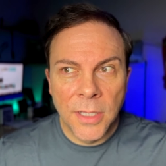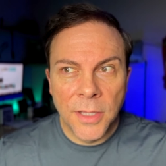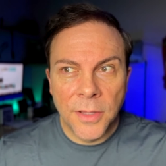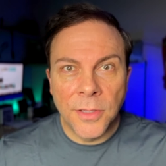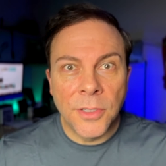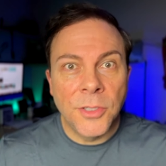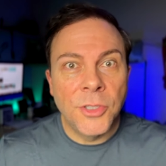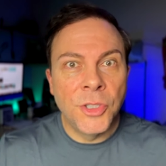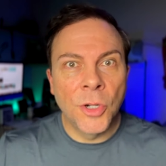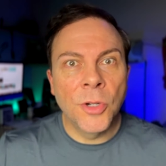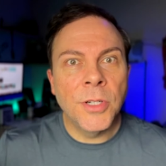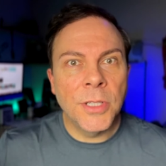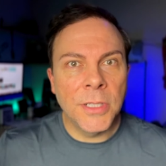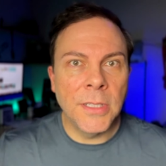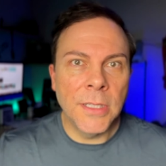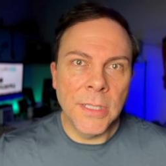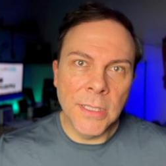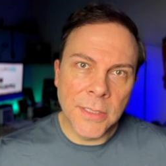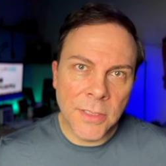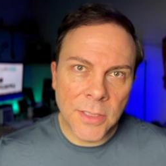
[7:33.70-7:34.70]
The
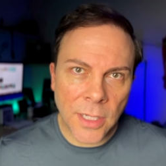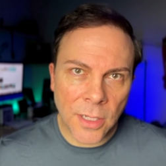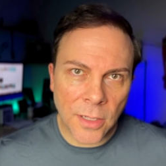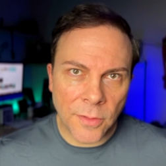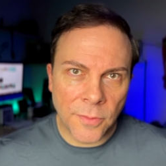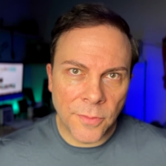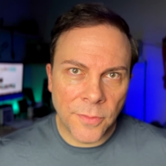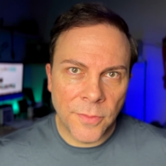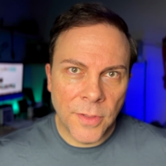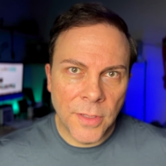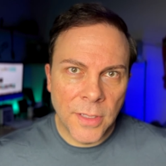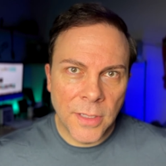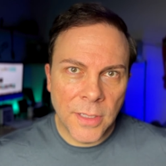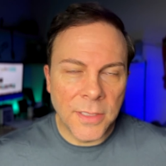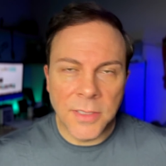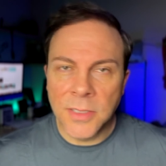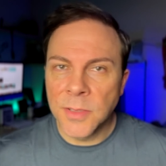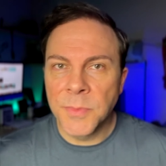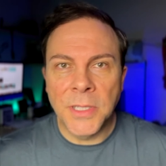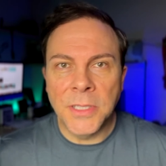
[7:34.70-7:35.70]
journey itself
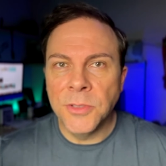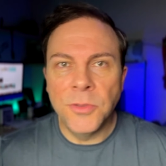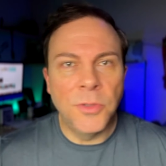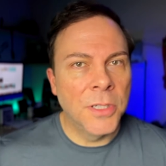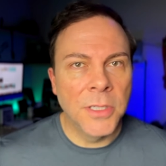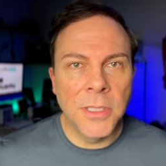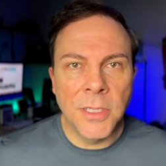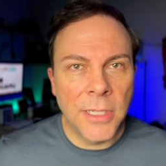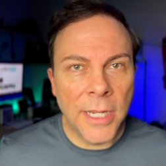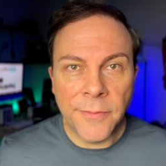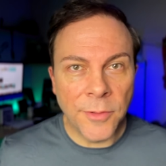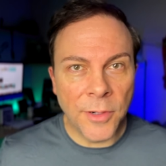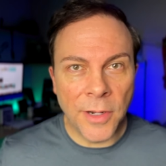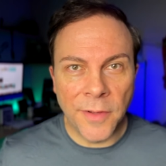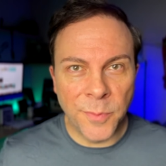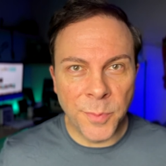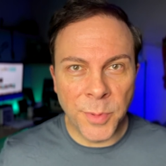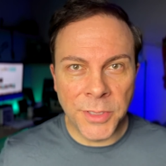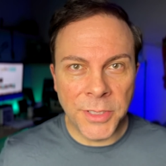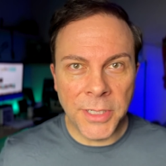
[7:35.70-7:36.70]
is something you could never
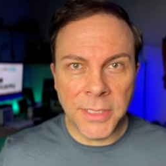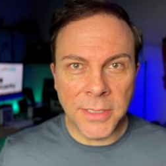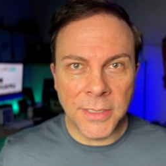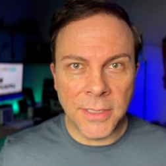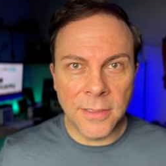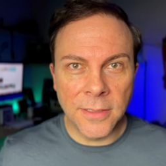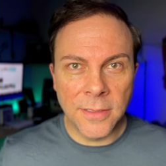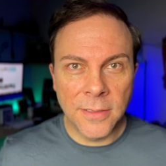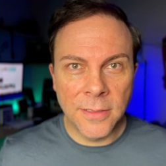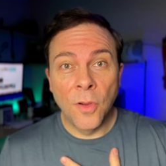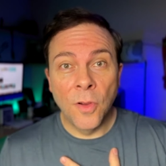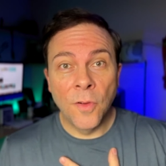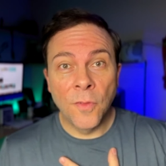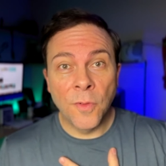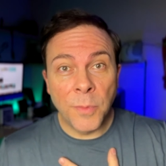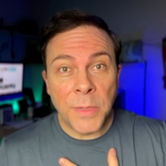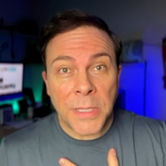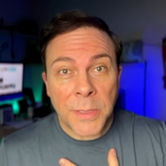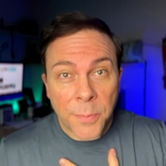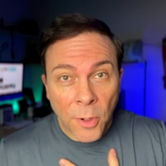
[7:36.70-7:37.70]
have predicted.
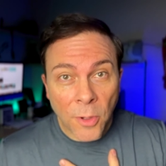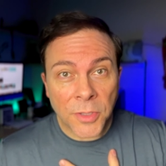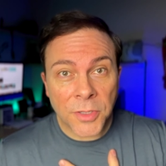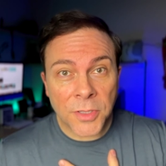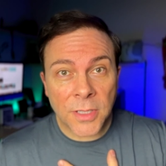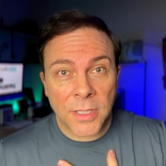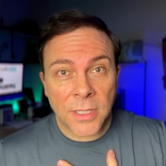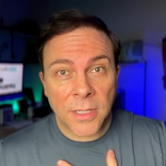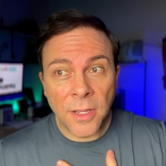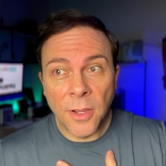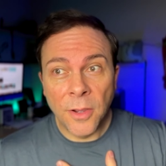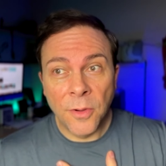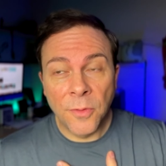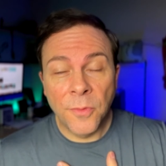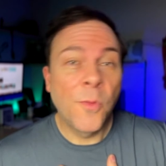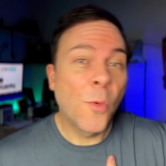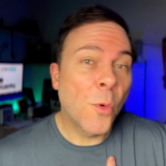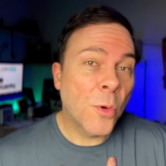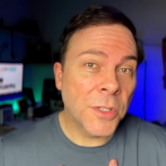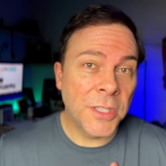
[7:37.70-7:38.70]
For me personally,
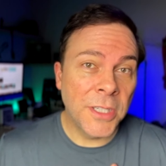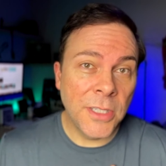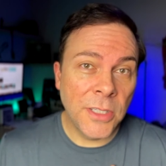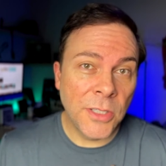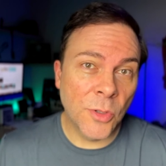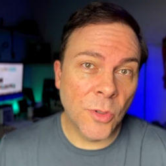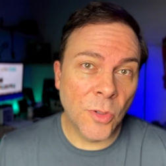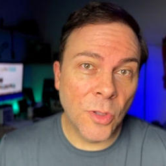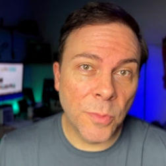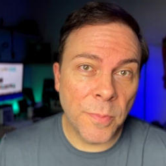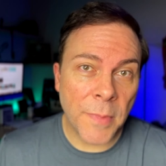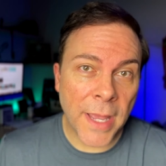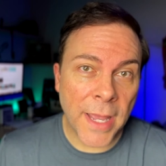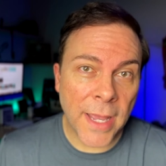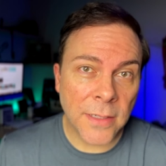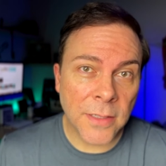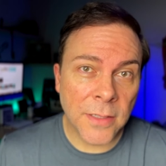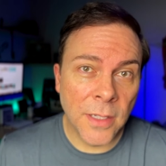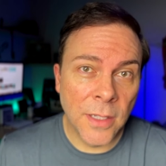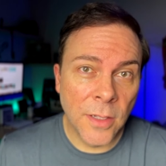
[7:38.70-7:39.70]
14-year-old
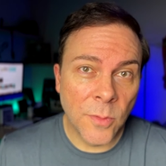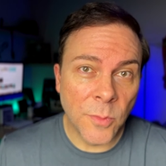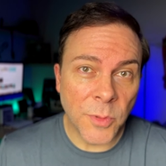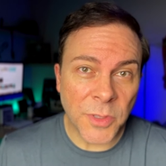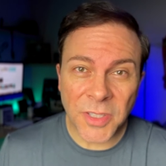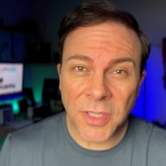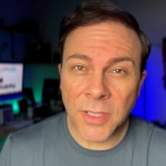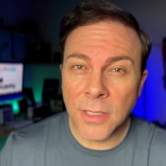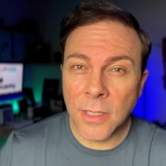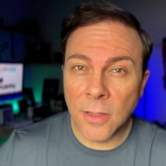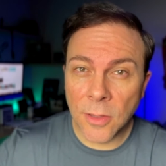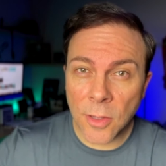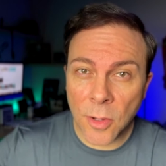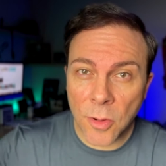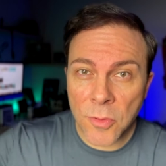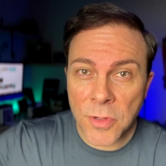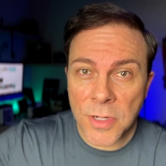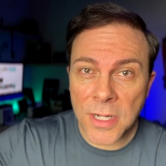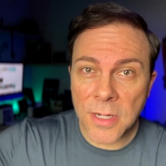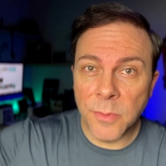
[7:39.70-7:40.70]
Matt was sitting
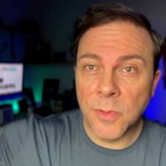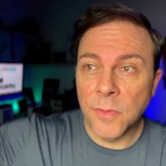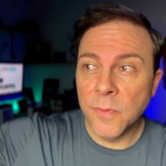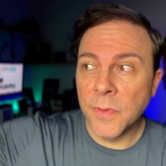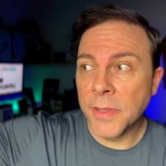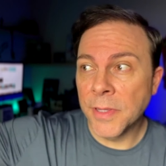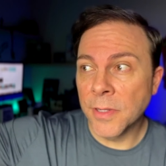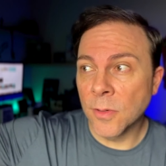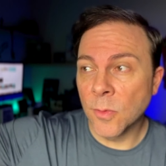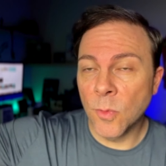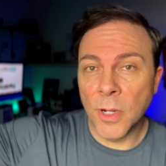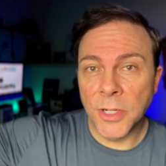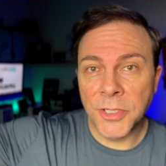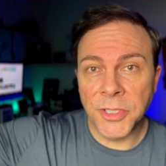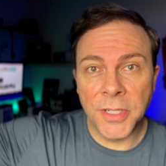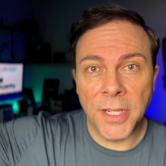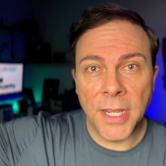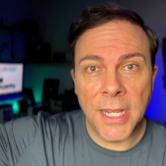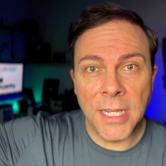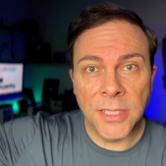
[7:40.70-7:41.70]
alone in a movie theater
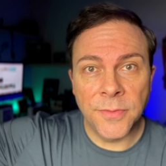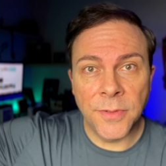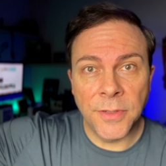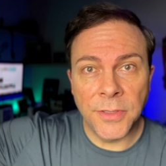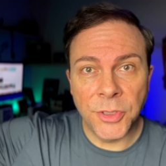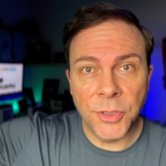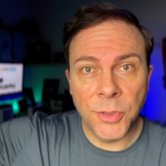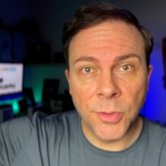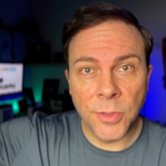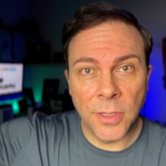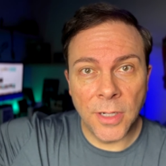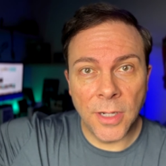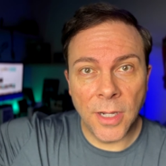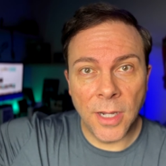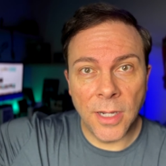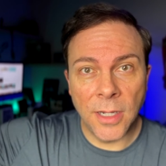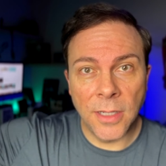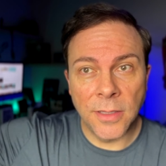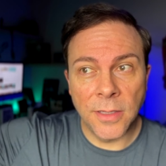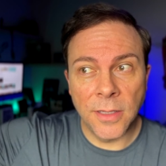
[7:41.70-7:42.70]
watching Ace Ventura
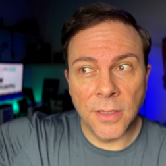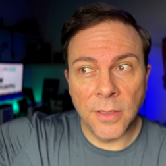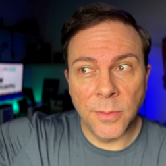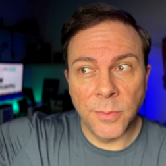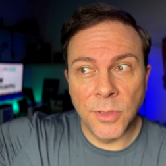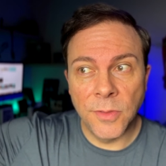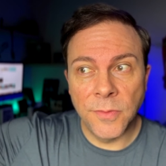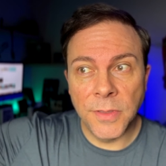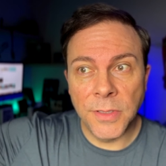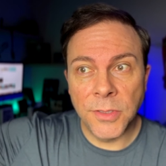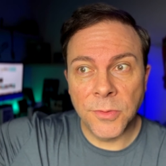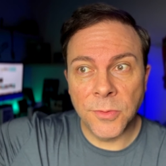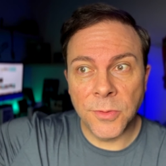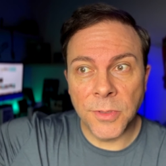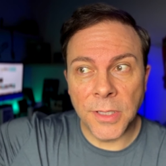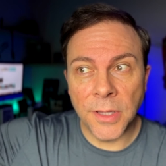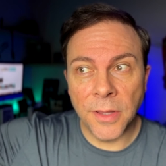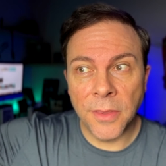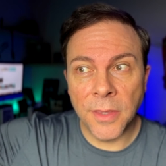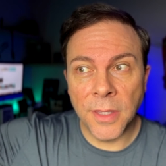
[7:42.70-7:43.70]
on the movie
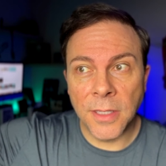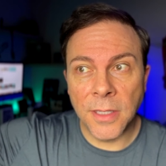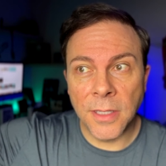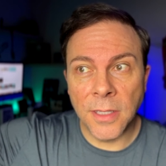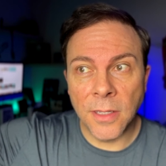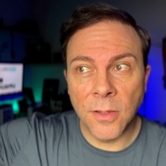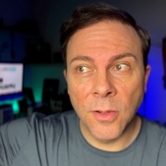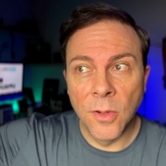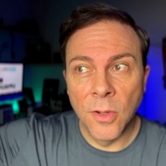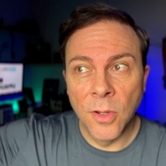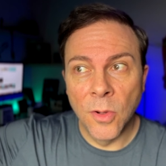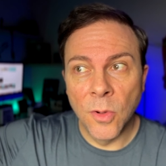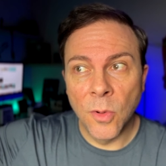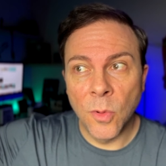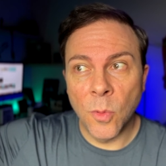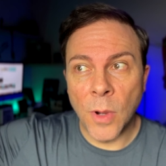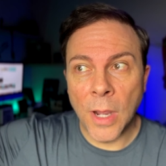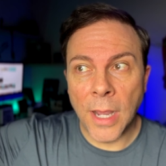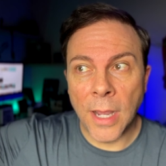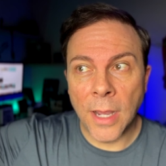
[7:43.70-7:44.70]
screen, thinking,
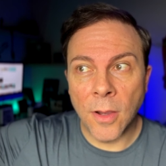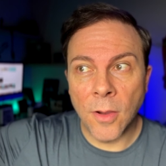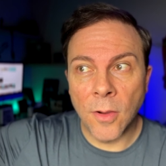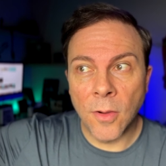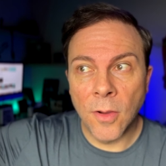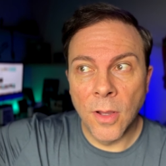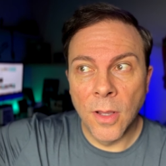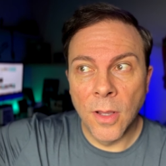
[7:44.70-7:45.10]
wow,